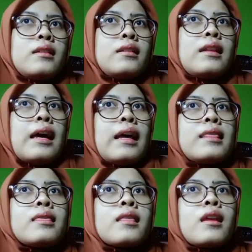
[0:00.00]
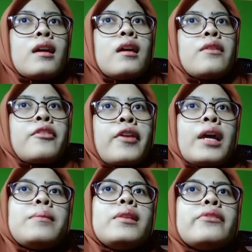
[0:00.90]
Then,
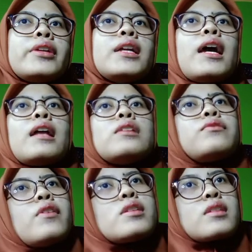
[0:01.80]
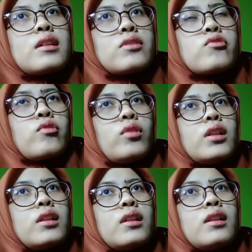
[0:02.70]
vocabulary and voice control.